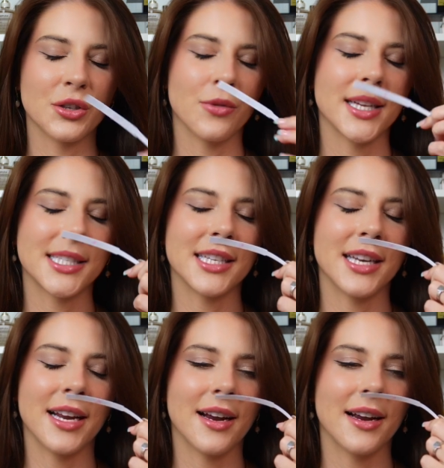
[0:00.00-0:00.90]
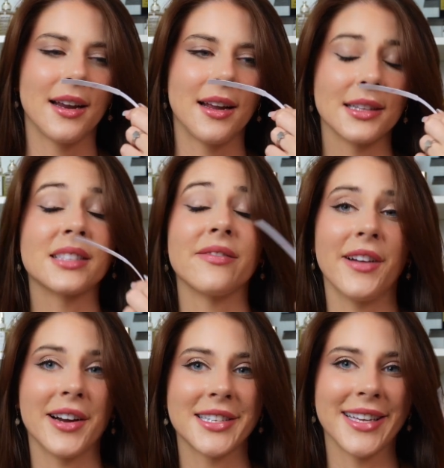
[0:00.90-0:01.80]
twist in here. It's
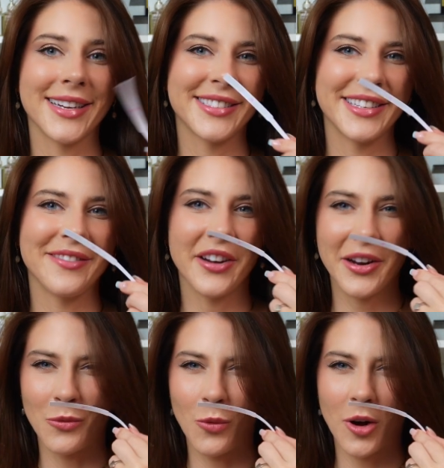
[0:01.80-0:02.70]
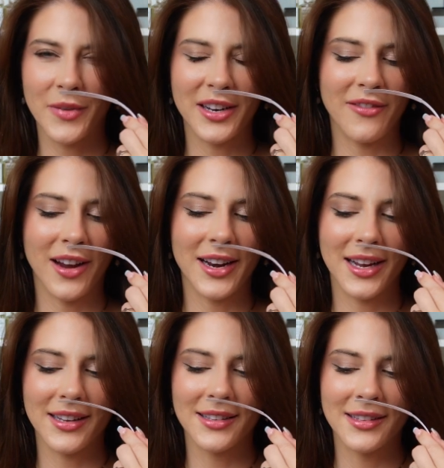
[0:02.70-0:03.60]
very sexy, very warm and
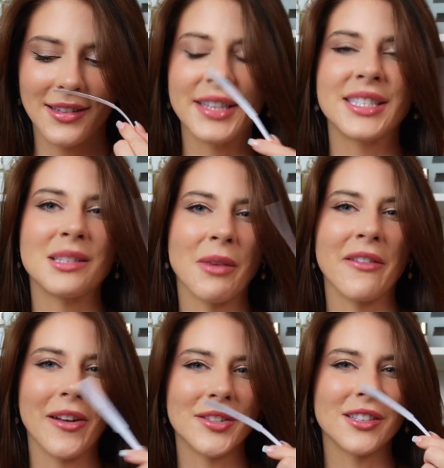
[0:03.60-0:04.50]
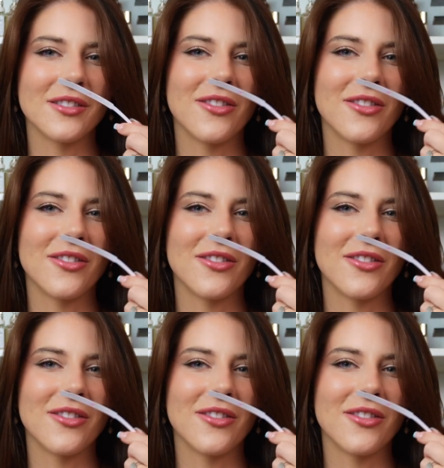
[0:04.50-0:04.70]
inviting. This is my favorite so